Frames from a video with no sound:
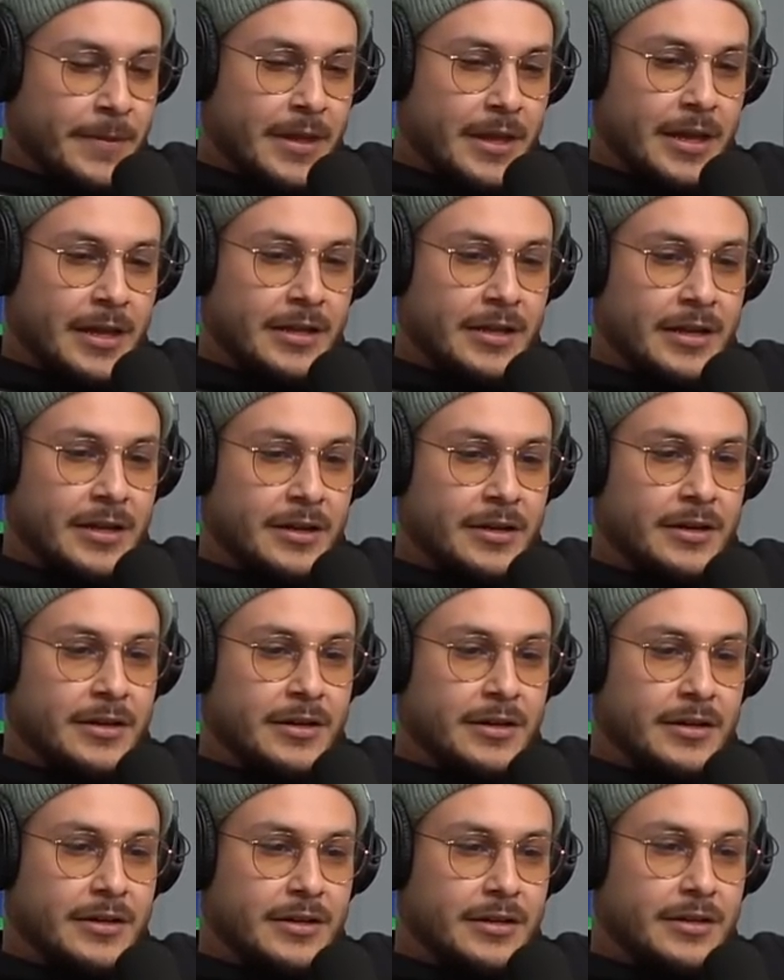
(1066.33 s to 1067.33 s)
And then
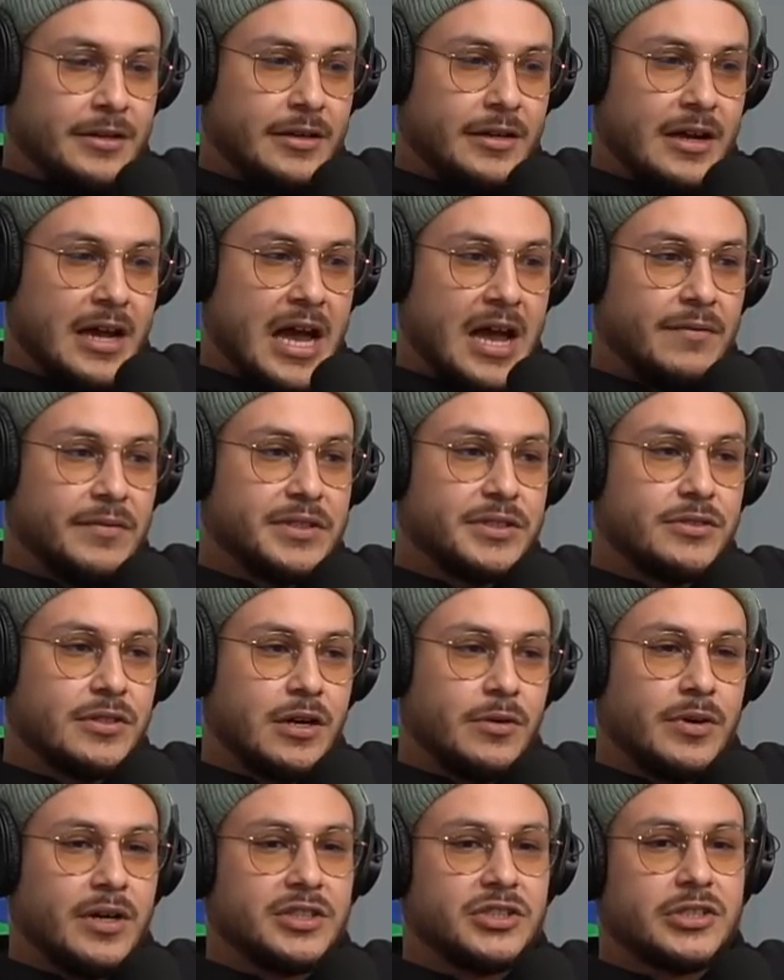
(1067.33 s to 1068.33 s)
I have a song
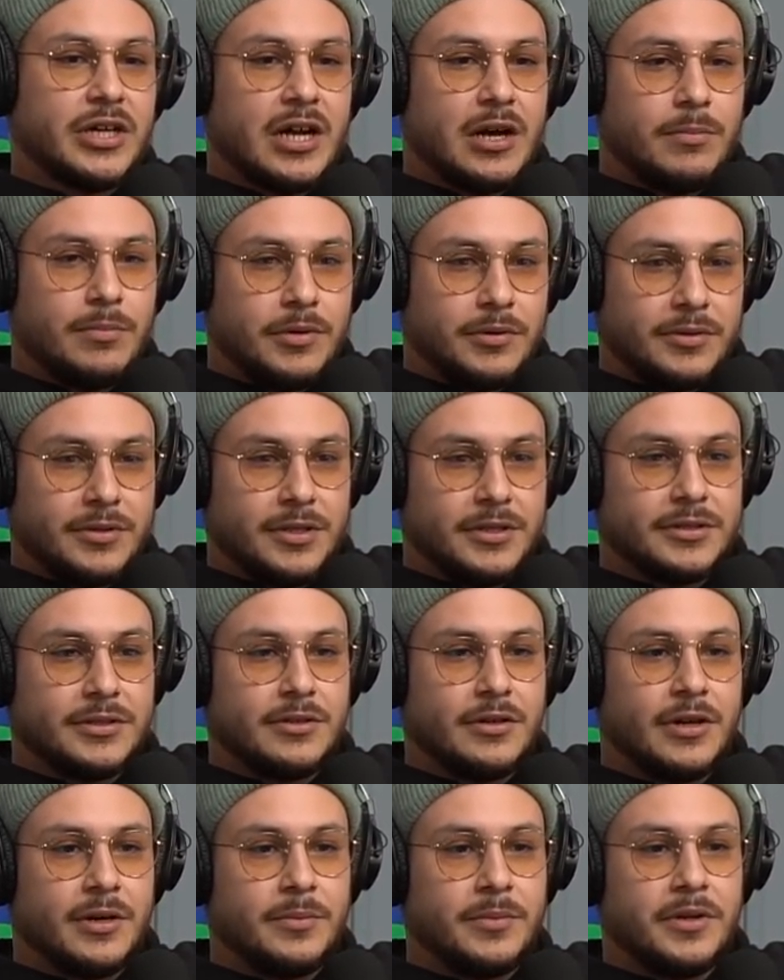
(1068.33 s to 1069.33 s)
where I shout out Bone
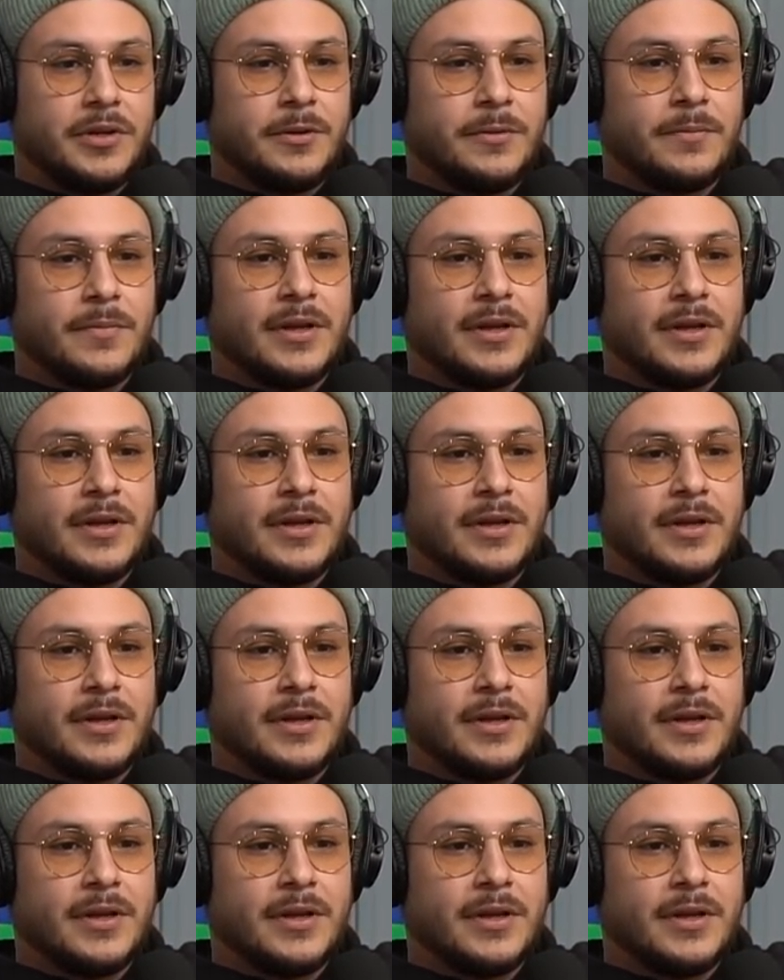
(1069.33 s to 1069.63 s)
Thugs-N-Harmony.